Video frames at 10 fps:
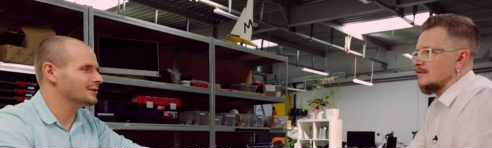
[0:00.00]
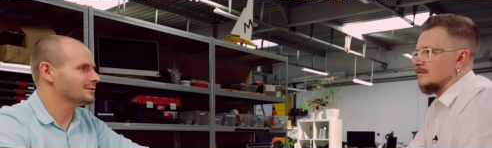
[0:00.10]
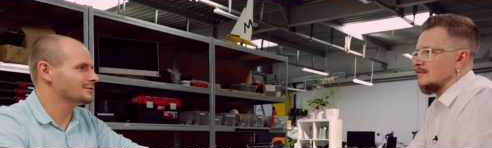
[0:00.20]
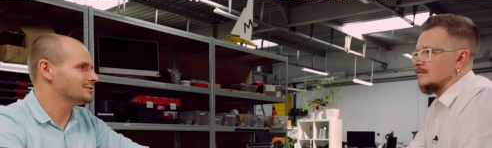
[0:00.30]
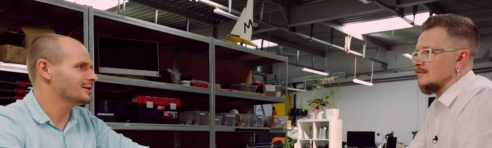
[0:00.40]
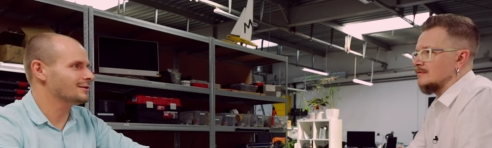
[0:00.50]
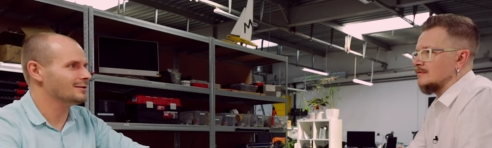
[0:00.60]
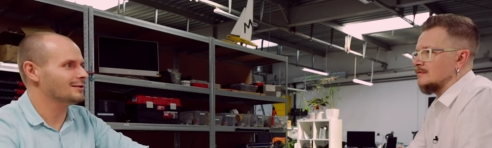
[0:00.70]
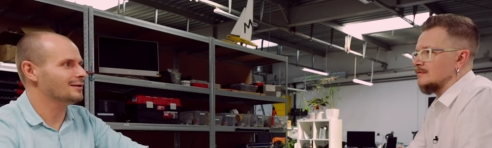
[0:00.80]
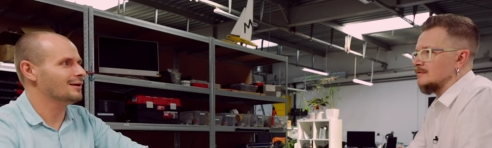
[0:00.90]

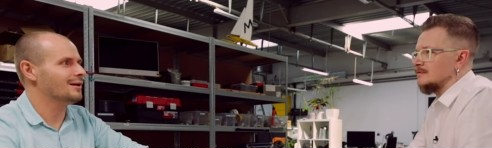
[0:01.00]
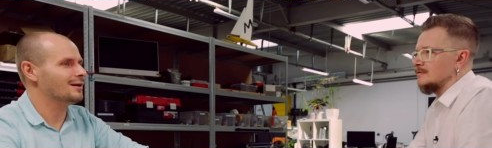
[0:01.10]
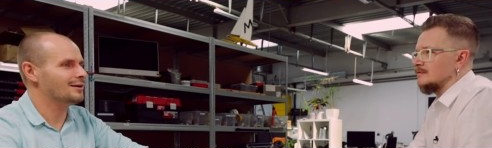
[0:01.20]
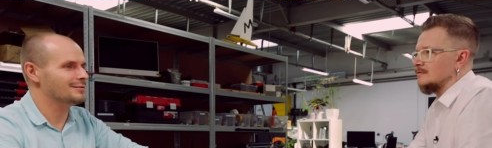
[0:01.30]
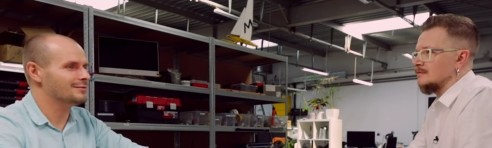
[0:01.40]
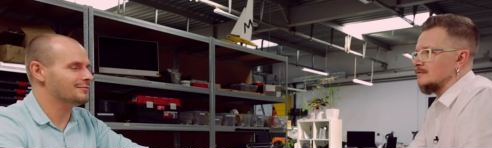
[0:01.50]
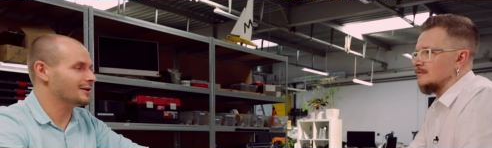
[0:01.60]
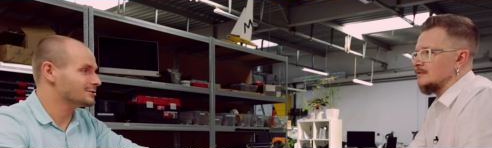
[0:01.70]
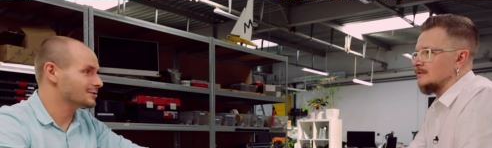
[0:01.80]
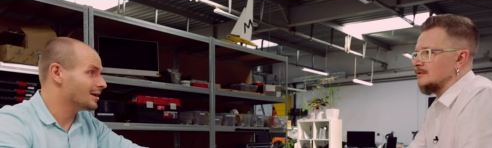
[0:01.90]
Speaker 1: understanding uh, the
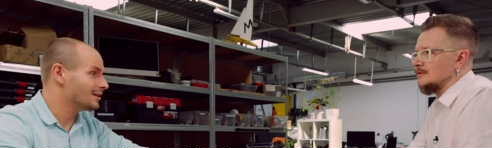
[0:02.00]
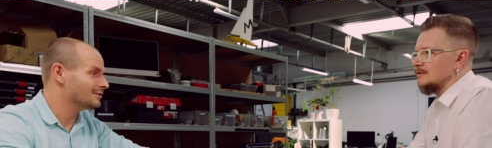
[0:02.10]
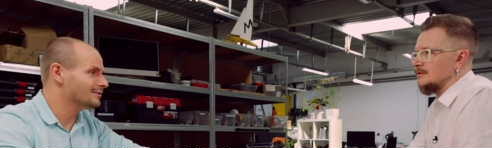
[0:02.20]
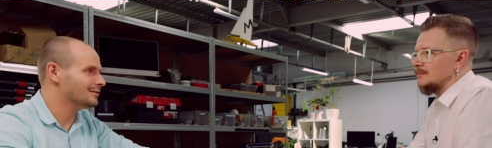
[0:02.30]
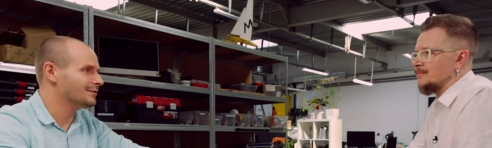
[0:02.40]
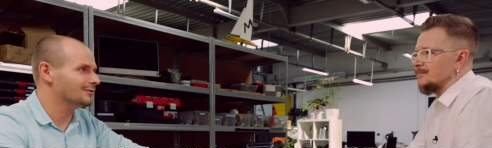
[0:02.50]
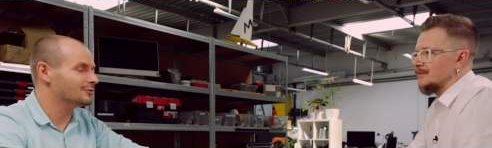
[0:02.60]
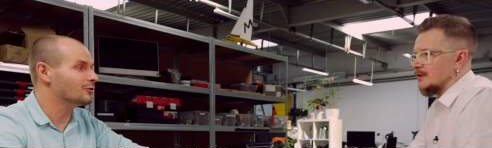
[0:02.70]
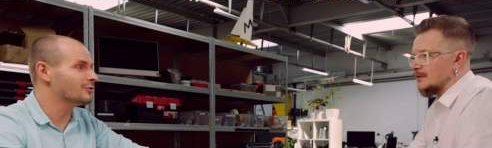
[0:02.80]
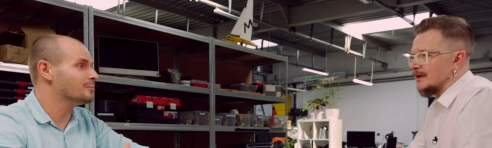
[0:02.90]
functionality
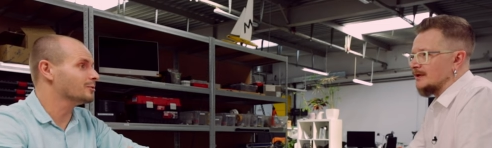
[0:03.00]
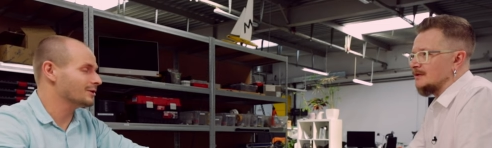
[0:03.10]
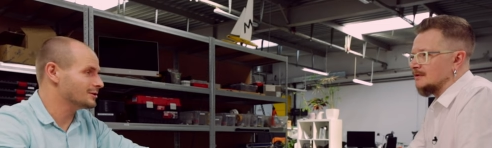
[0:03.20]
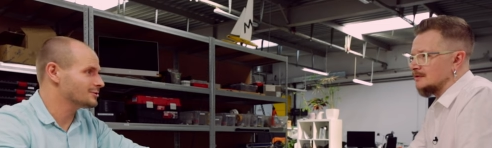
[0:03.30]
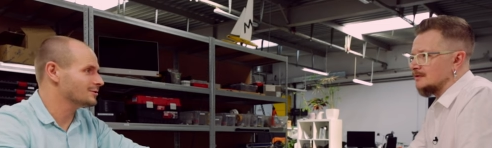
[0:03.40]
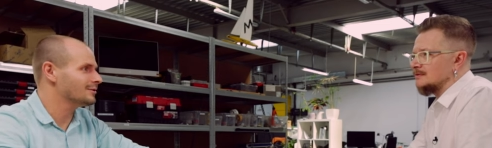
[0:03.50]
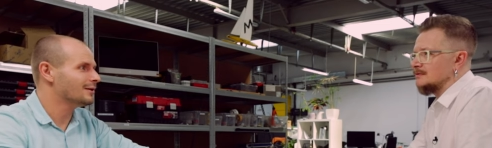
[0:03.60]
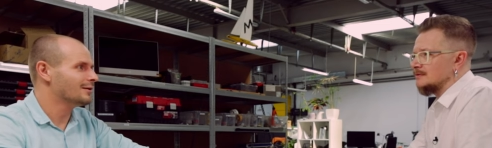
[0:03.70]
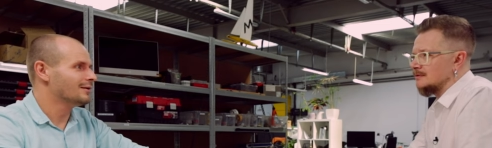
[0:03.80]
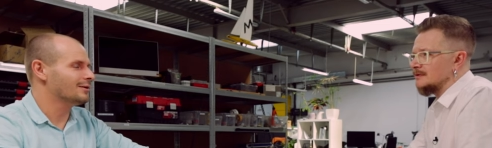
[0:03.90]
or, or okay. the potential
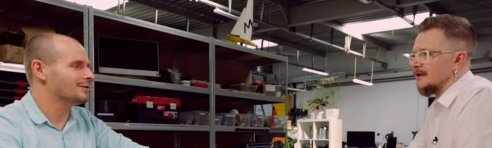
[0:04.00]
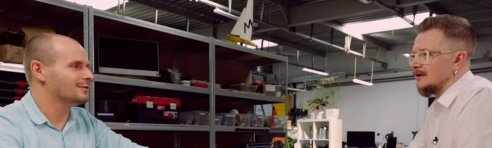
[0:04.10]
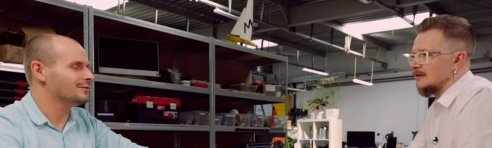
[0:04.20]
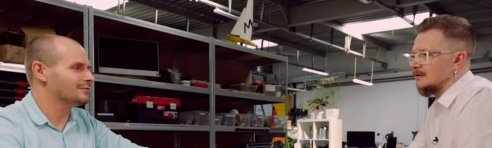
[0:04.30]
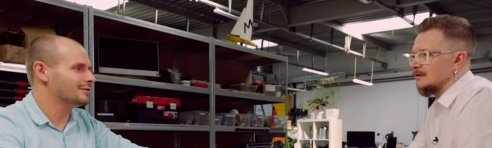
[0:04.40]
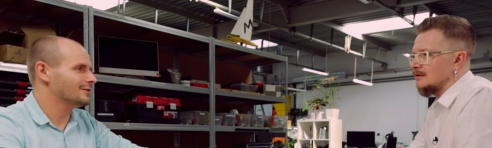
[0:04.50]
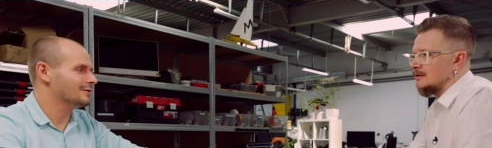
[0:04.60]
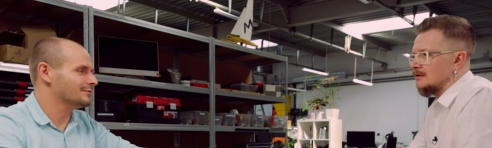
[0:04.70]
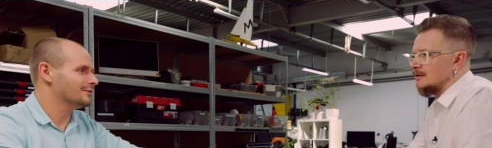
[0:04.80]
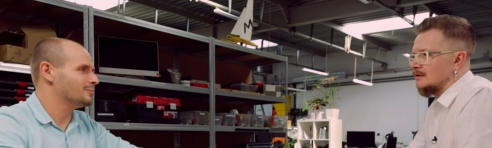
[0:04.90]
okay. of, of, the
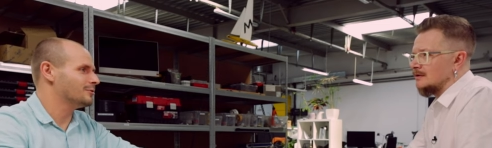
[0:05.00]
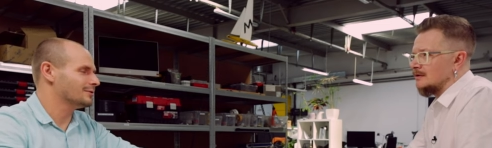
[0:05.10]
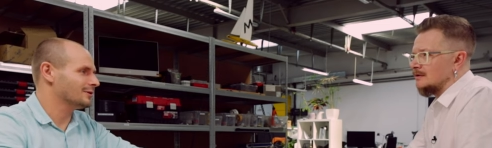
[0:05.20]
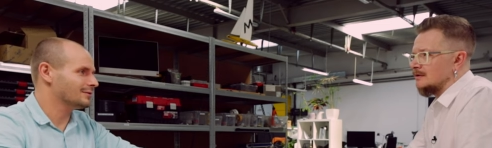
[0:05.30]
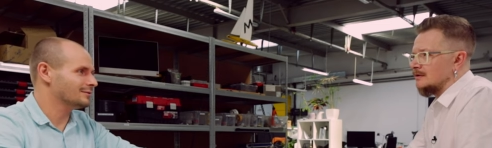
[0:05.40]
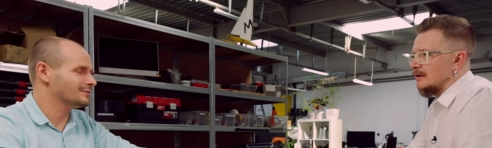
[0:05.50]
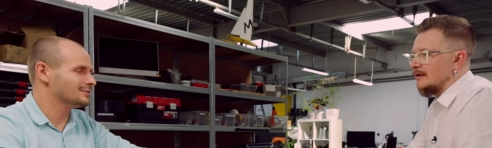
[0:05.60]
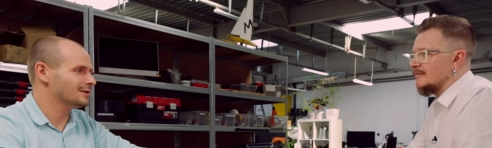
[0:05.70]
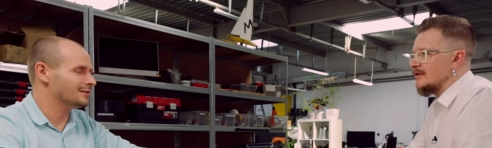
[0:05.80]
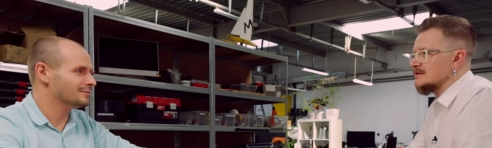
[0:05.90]
of the product.
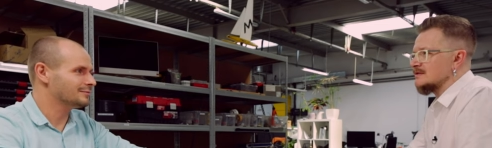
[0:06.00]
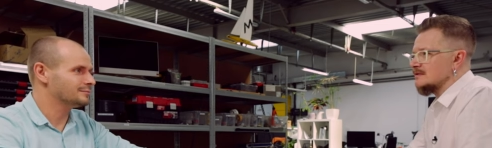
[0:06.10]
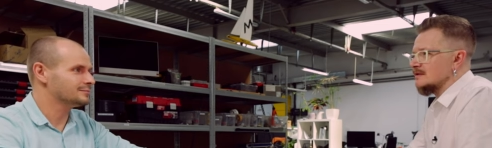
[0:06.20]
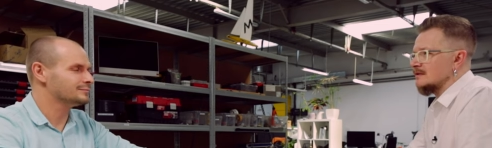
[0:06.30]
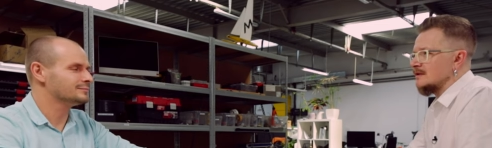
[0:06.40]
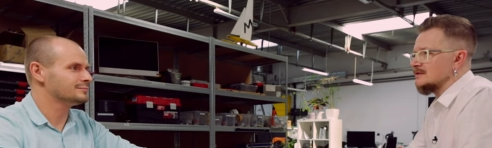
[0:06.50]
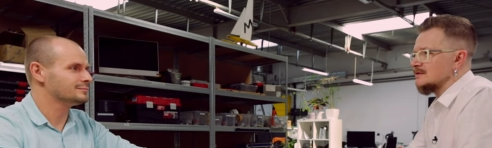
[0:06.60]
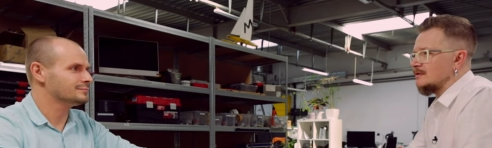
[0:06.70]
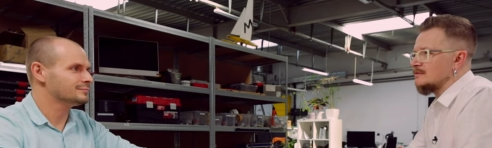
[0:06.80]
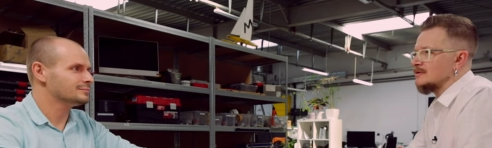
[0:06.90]
Speaker 2: So. That's that, that's
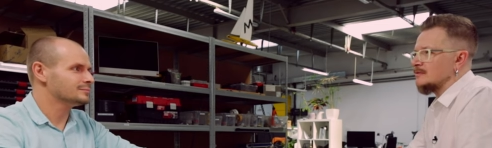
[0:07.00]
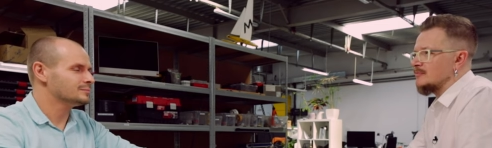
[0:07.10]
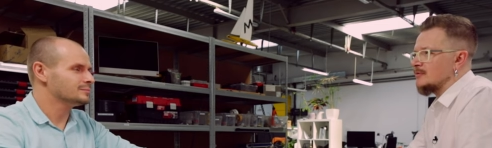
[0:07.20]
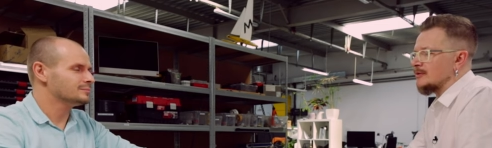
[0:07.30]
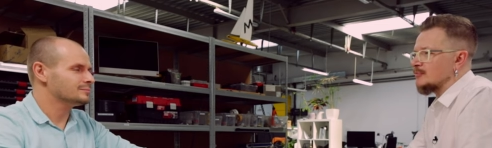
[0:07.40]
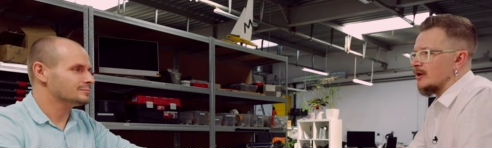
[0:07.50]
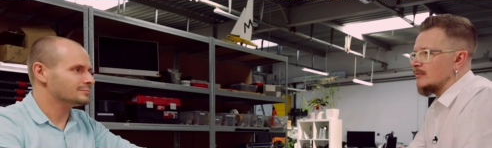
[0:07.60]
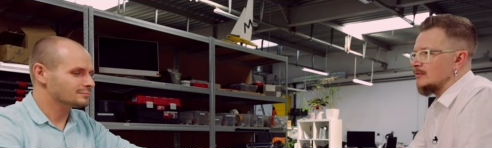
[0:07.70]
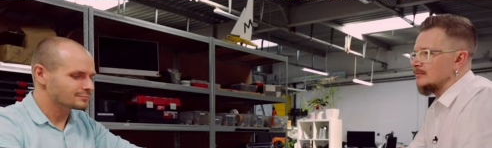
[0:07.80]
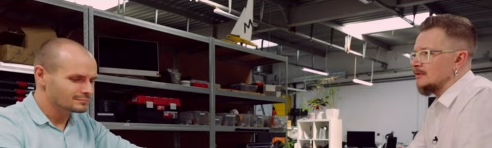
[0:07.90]
also a big
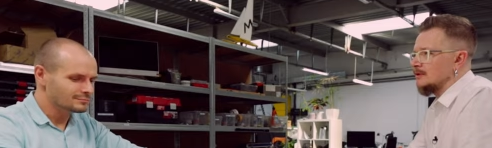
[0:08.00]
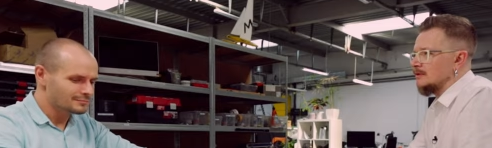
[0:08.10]
problem